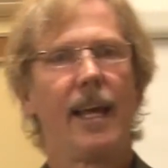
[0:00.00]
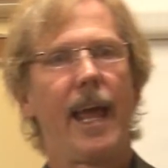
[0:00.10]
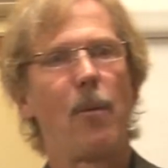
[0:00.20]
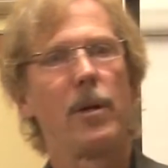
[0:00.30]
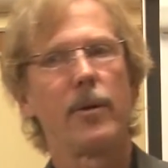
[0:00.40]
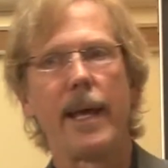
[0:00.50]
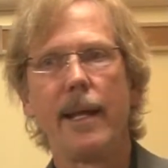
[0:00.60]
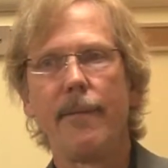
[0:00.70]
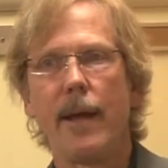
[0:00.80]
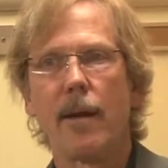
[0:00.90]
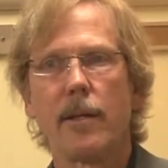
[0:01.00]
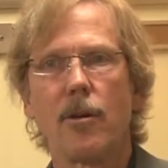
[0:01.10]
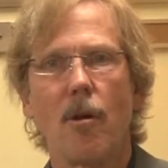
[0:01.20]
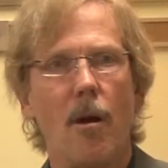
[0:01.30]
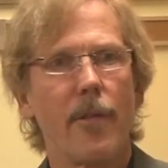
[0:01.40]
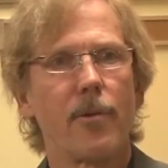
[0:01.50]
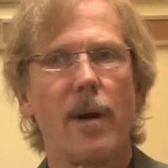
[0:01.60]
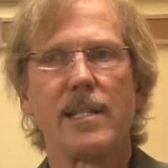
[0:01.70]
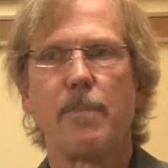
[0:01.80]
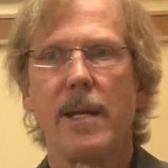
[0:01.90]
And when you get in there, you're
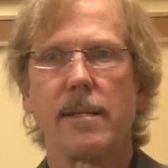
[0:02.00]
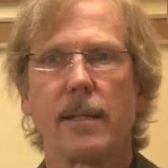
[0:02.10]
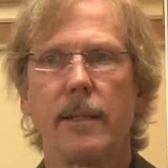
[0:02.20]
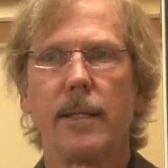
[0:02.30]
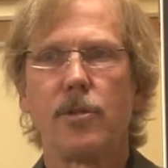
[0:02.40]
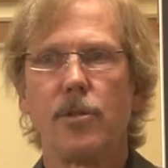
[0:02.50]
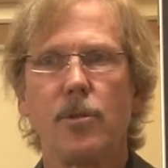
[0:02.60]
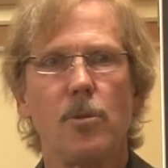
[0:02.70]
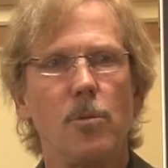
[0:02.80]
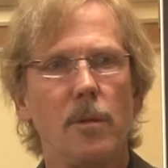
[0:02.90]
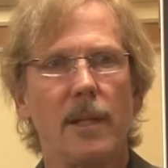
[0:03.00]
authorized basically to